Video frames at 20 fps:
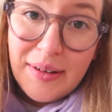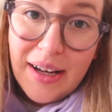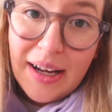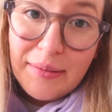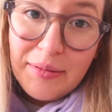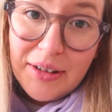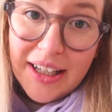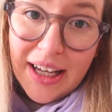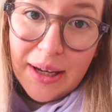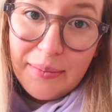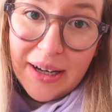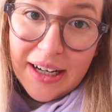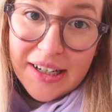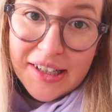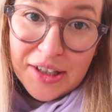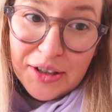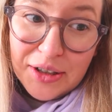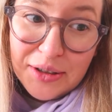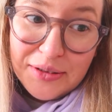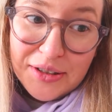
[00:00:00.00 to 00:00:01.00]
I'm gonna get back
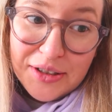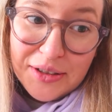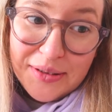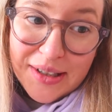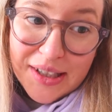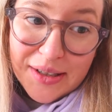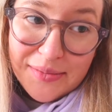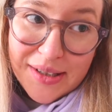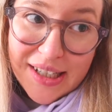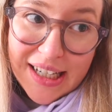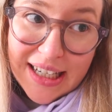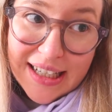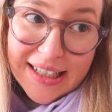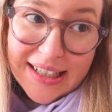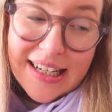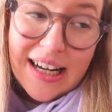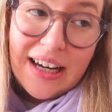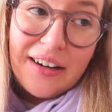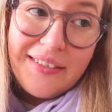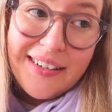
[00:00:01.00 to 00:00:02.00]
to doing some
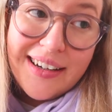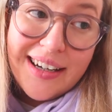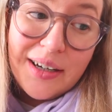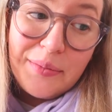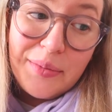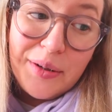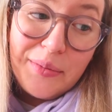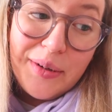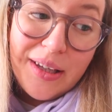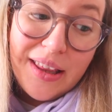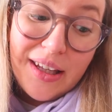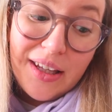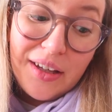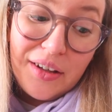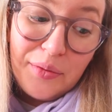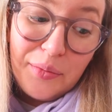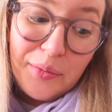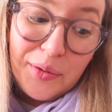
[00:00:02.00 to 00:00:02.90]
stickers now and I'll be with you